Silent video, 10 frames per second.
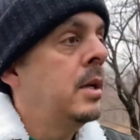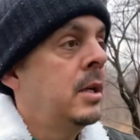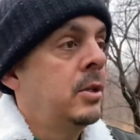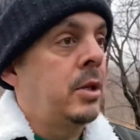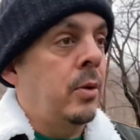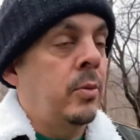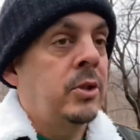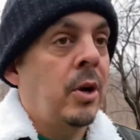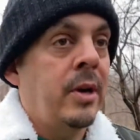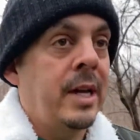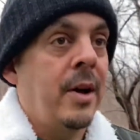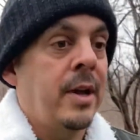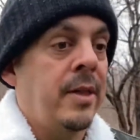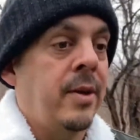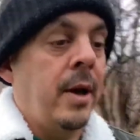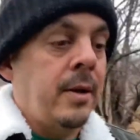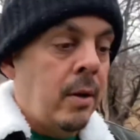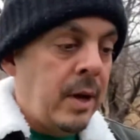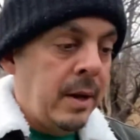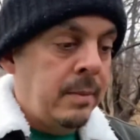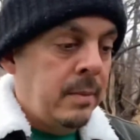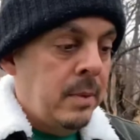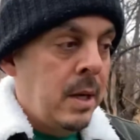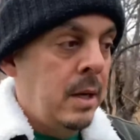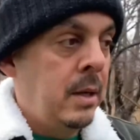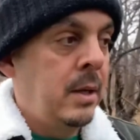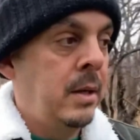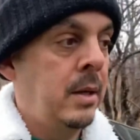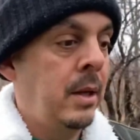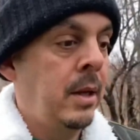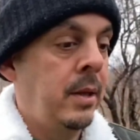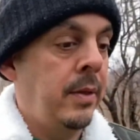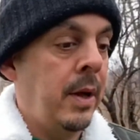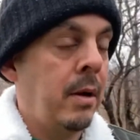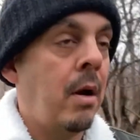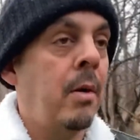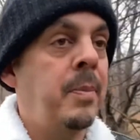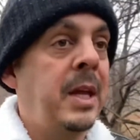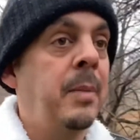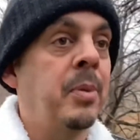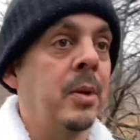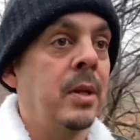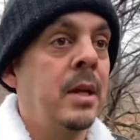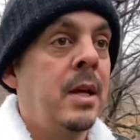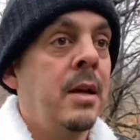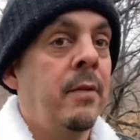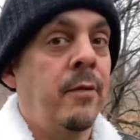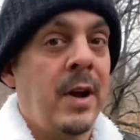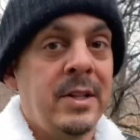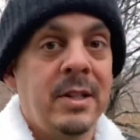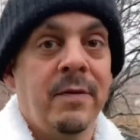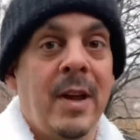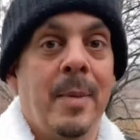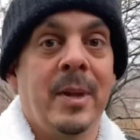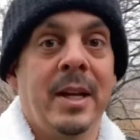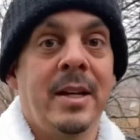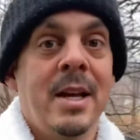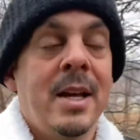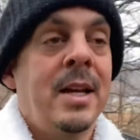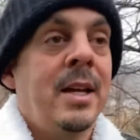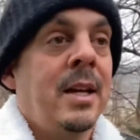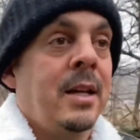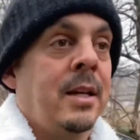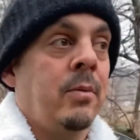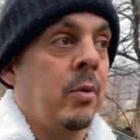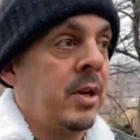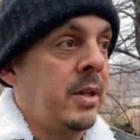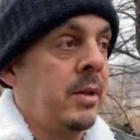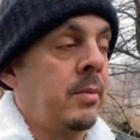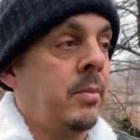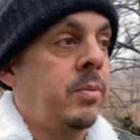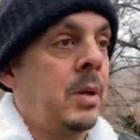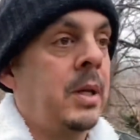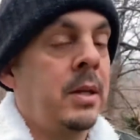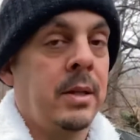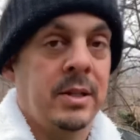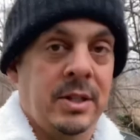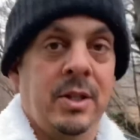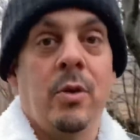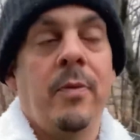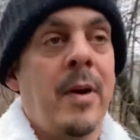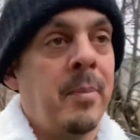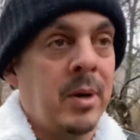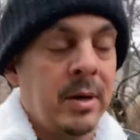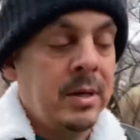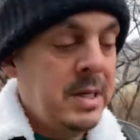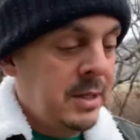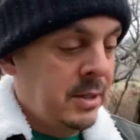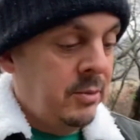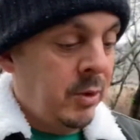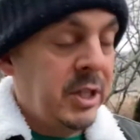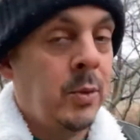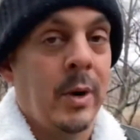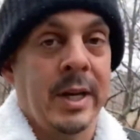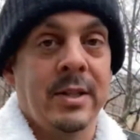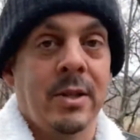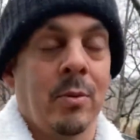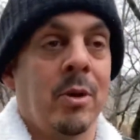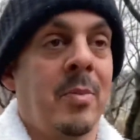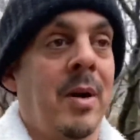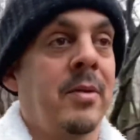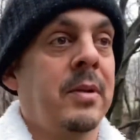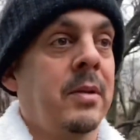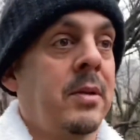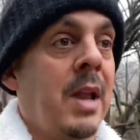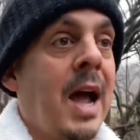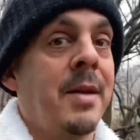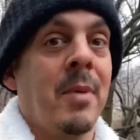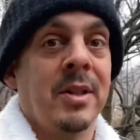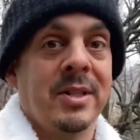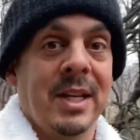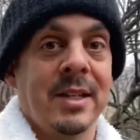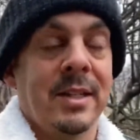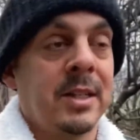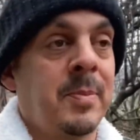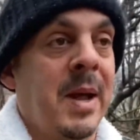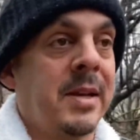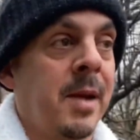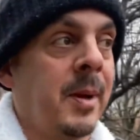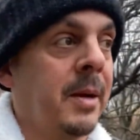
So, starting out, I thought, okay, there are people, friends and family. We're in the, this is November 2020, so we're about nine months into this pandemic.